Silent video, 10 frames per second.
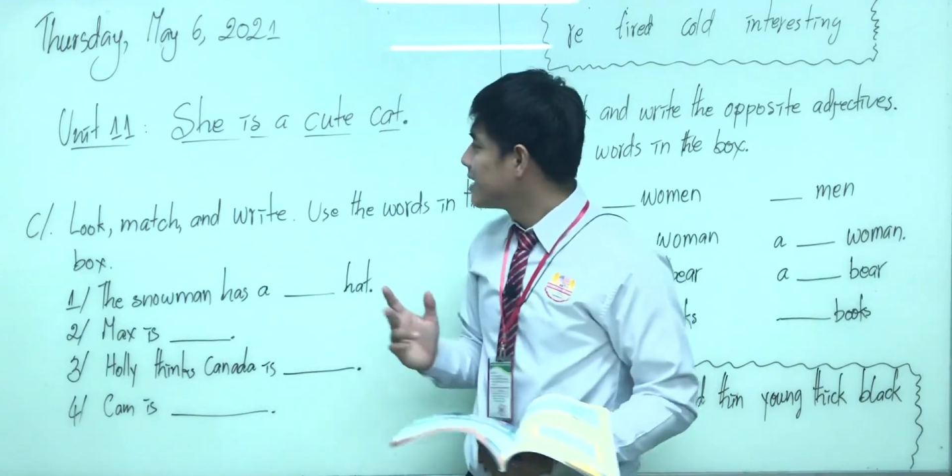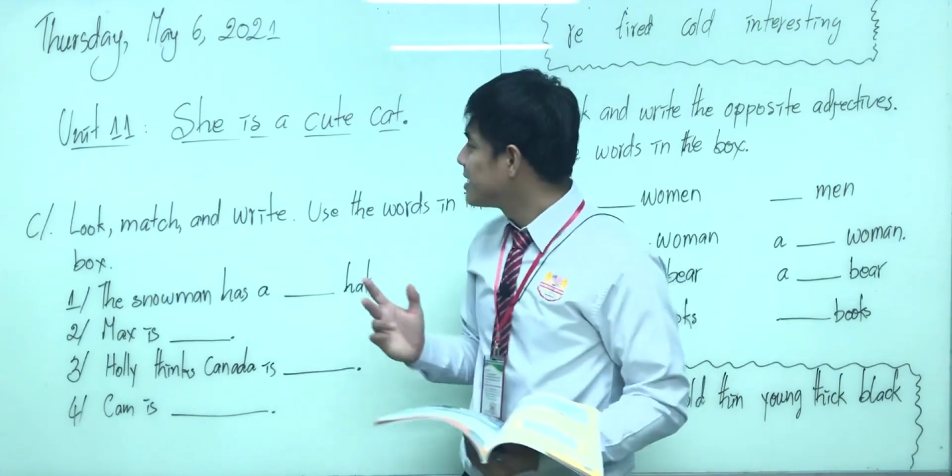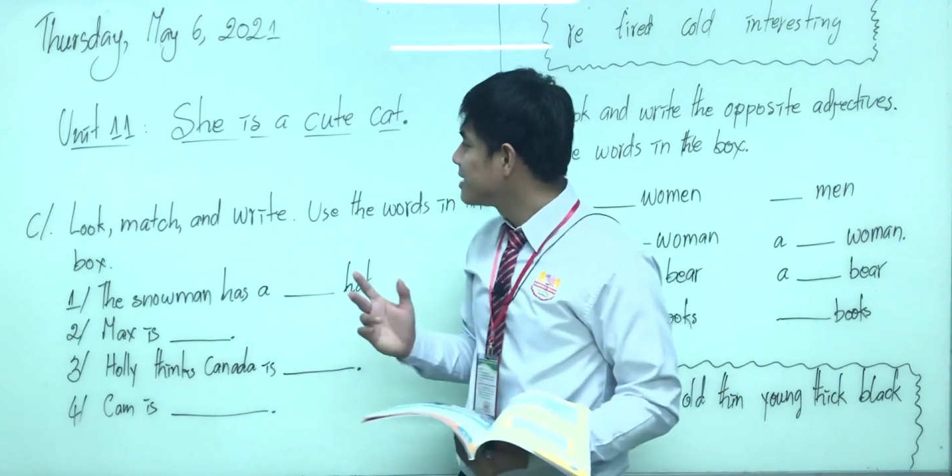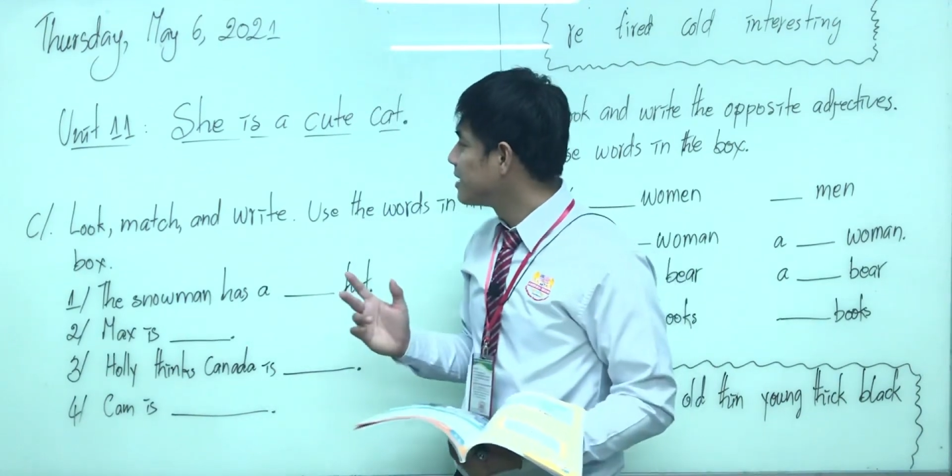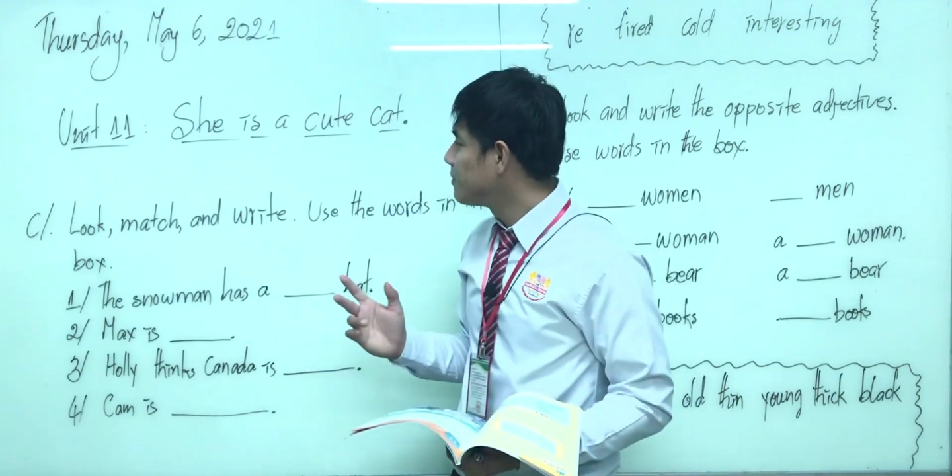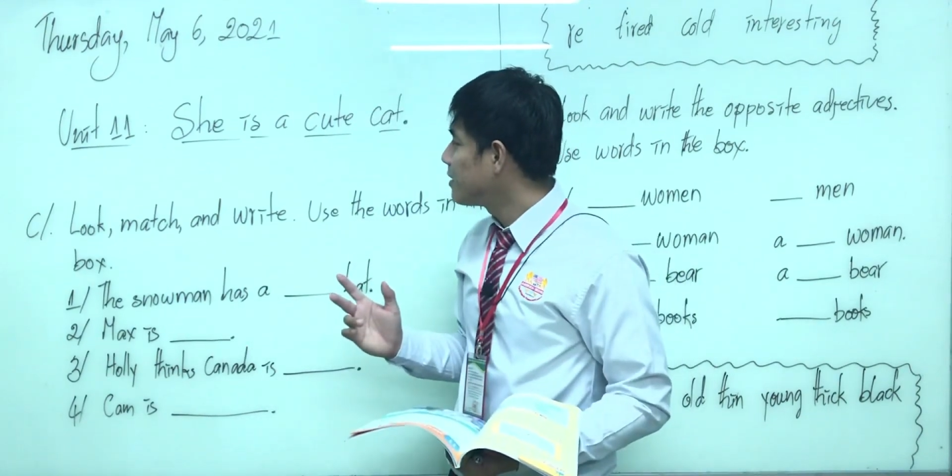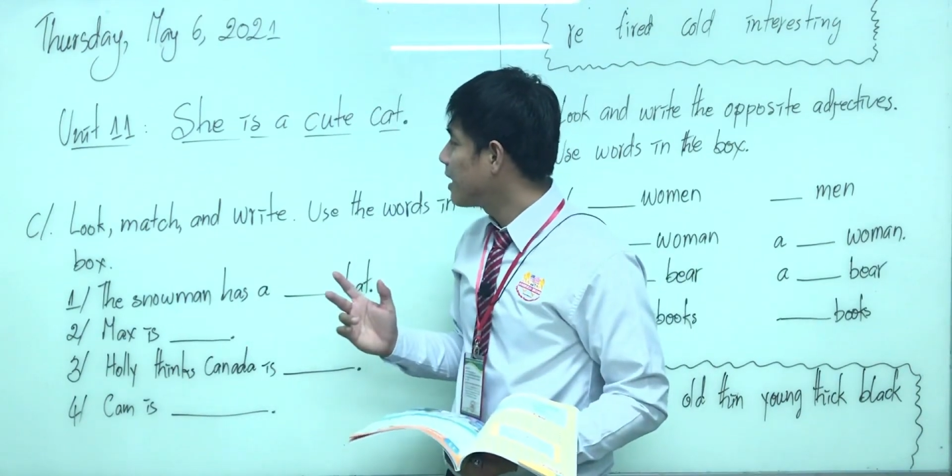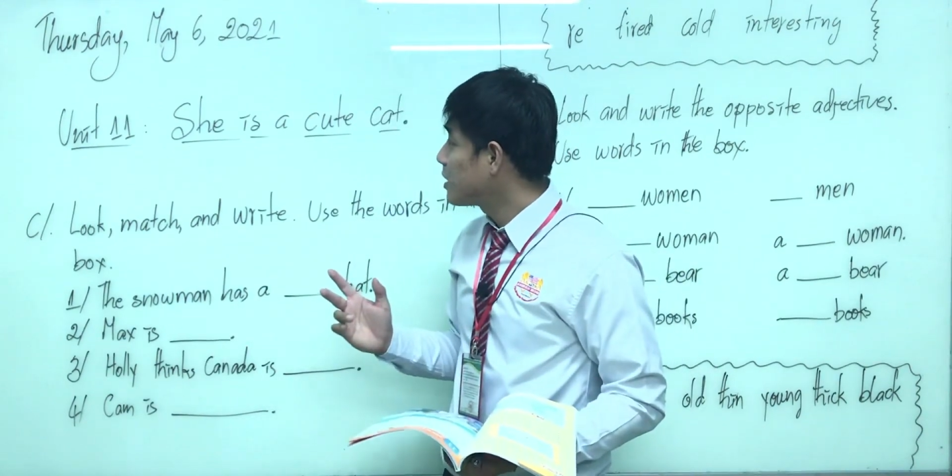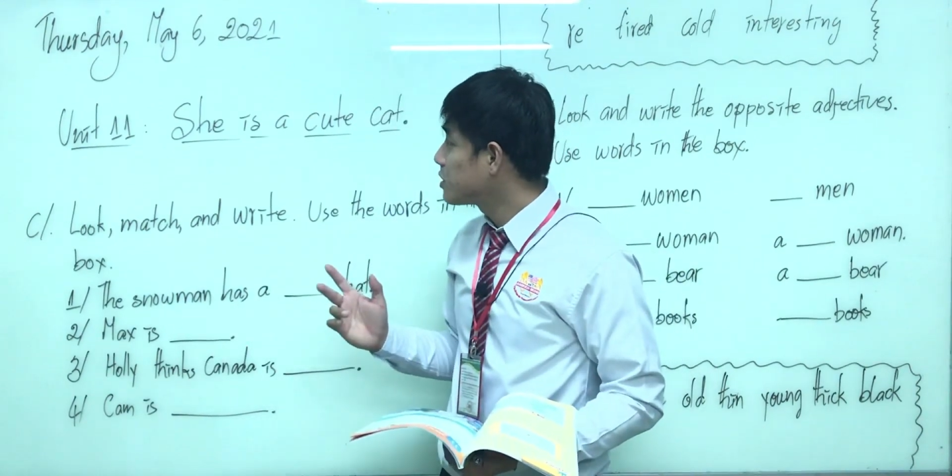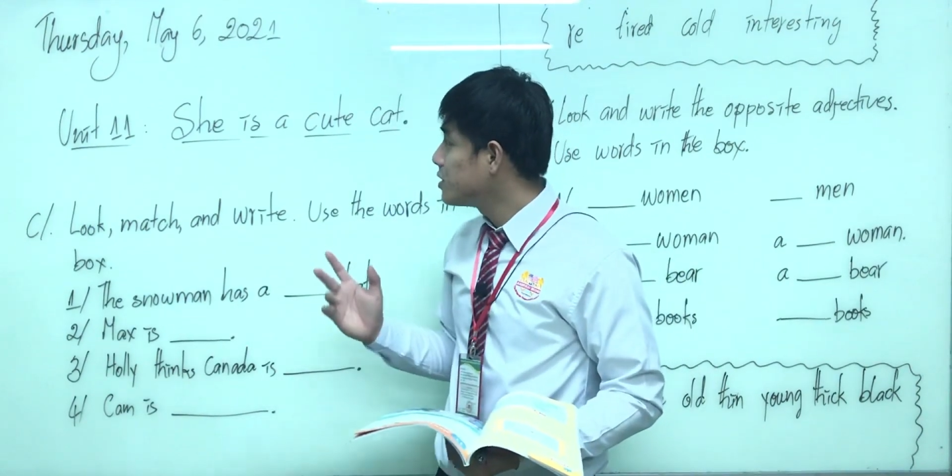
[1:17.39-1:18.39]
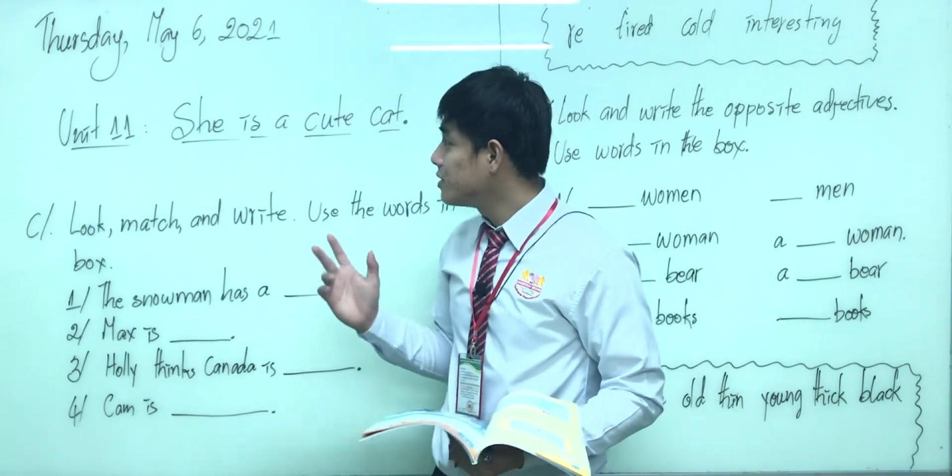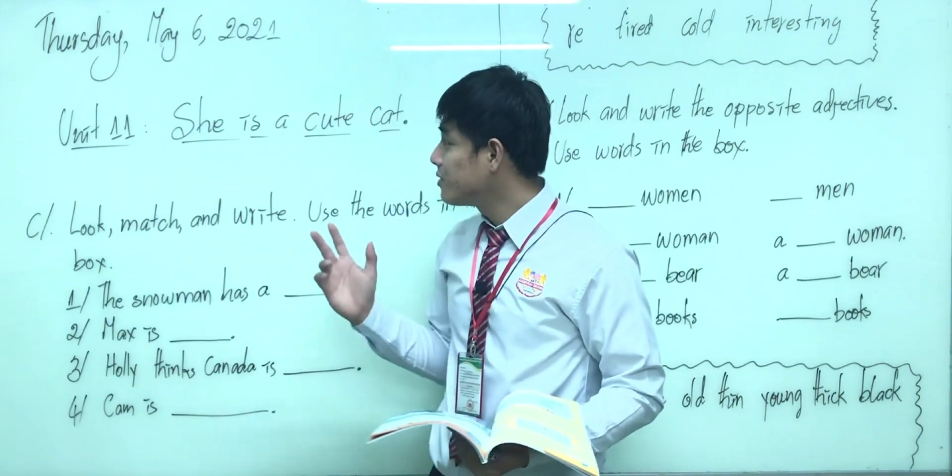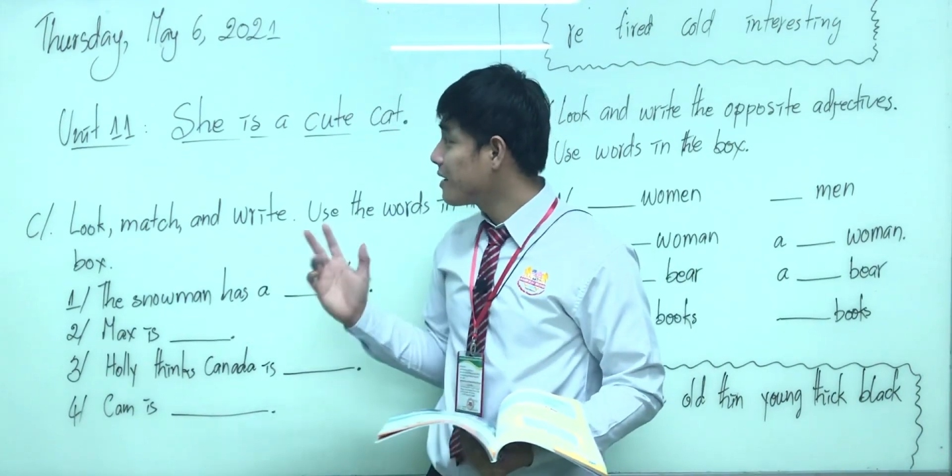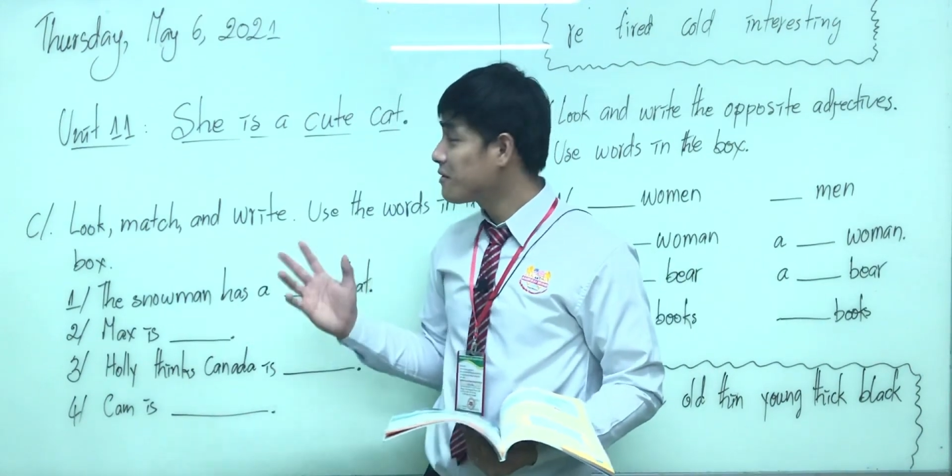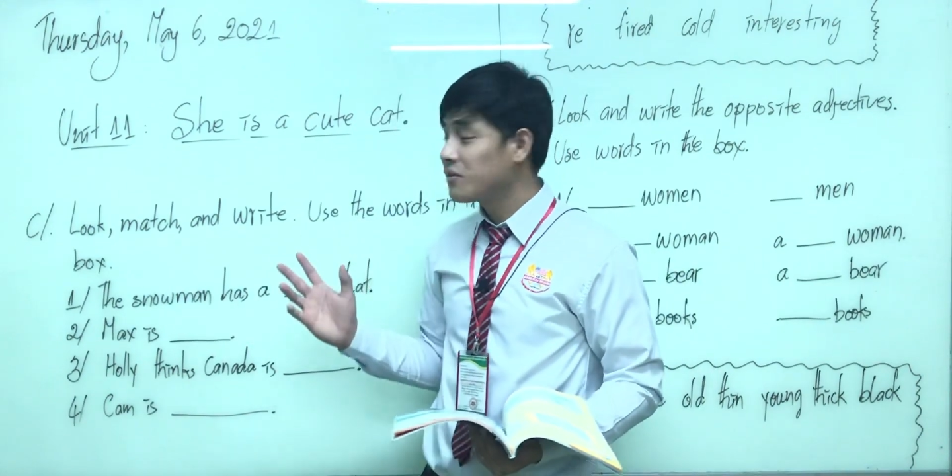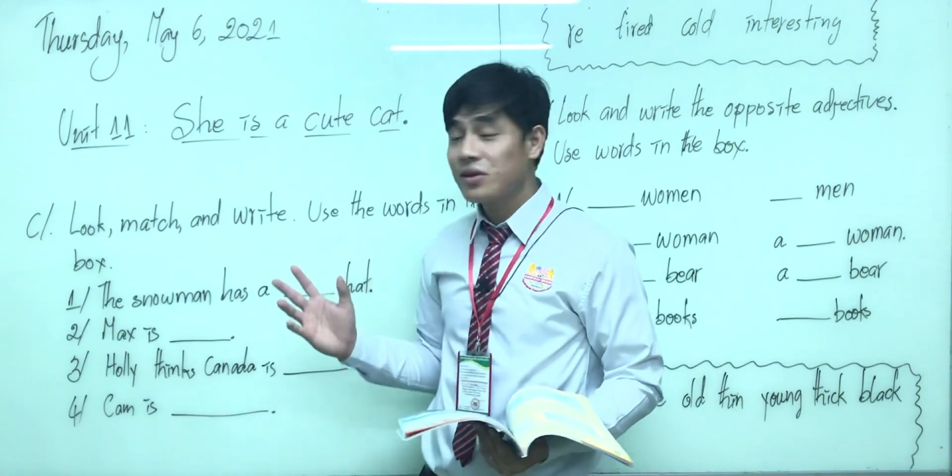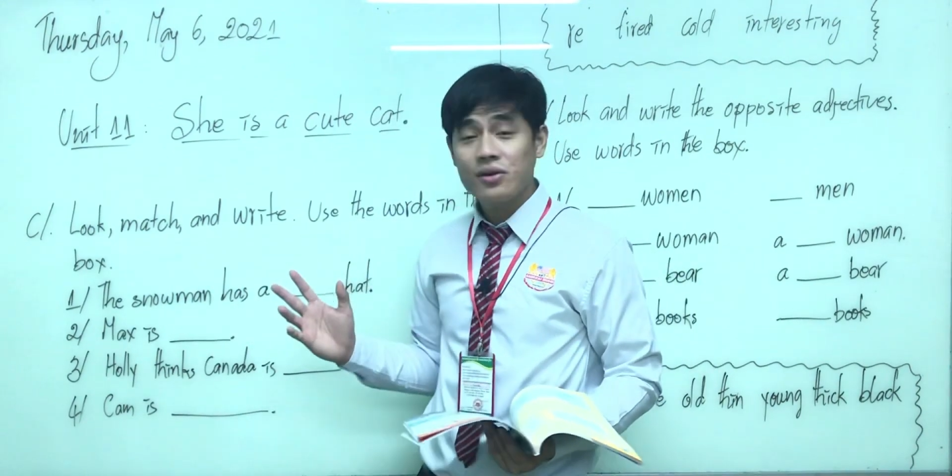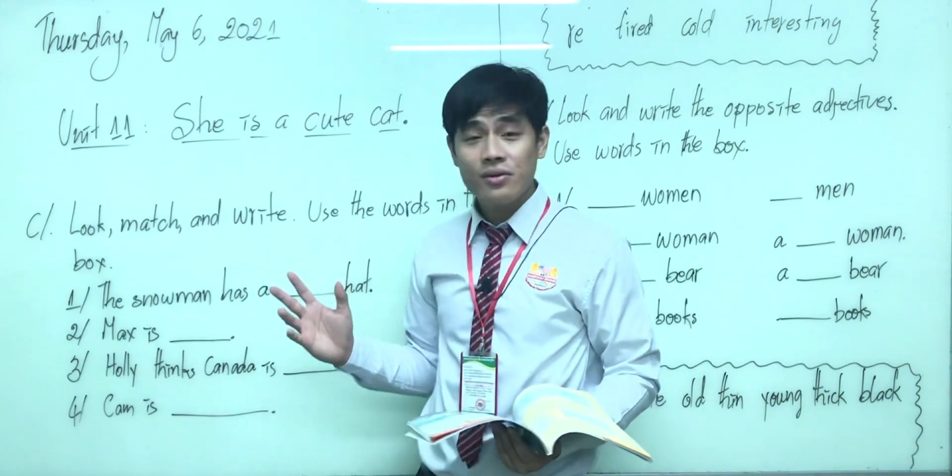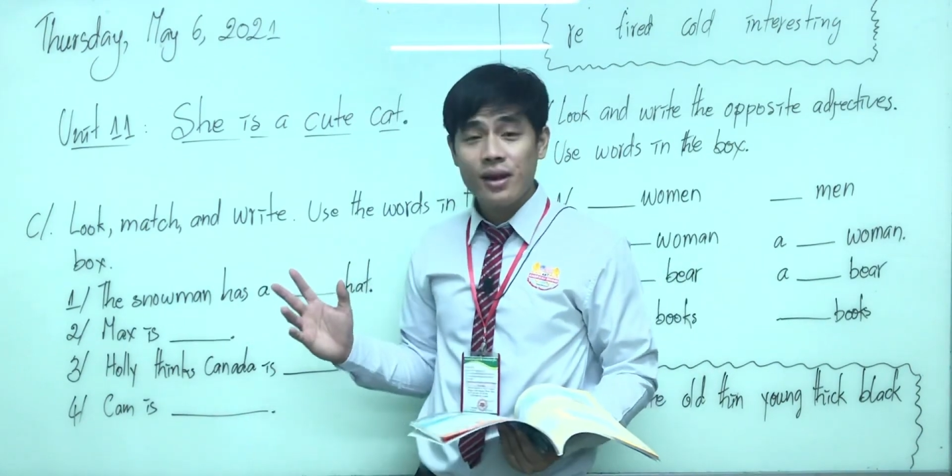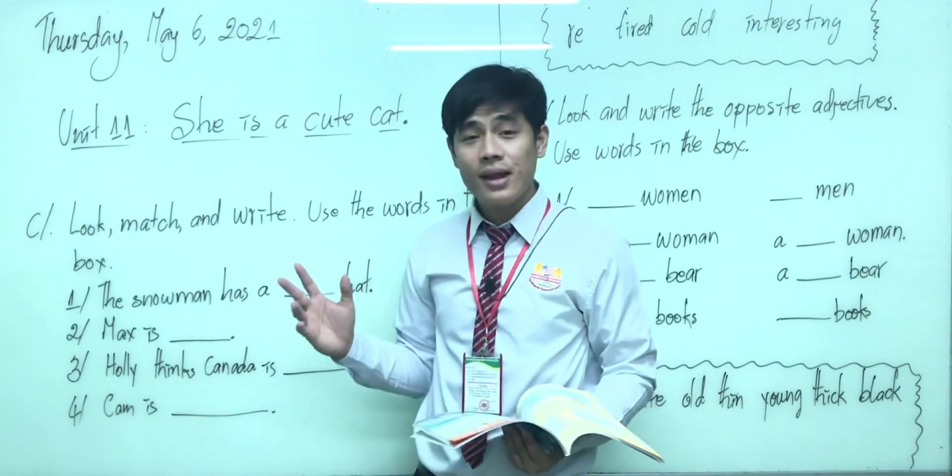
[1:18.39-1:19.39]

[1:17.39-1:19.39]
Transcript: teacher would like to review a